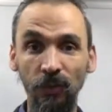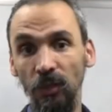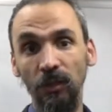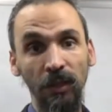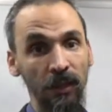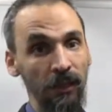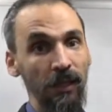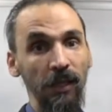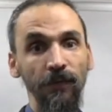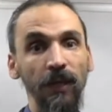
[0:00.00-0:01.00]
So
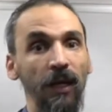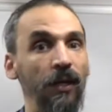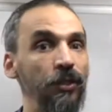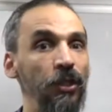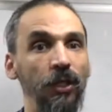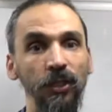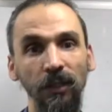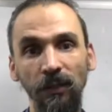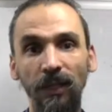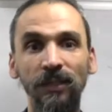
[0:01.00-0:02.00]
if they are
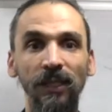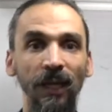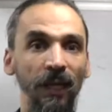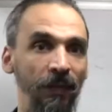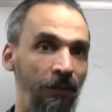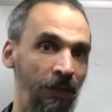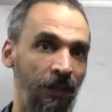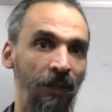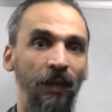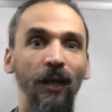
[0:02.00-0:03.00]
charging, let's say,
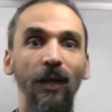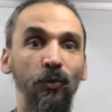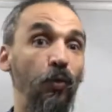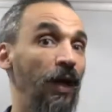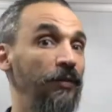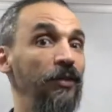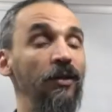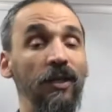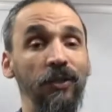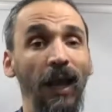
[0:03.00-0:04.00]

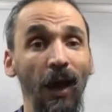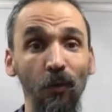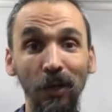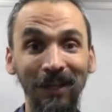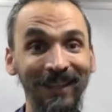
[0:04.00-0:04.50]
$200 an hour,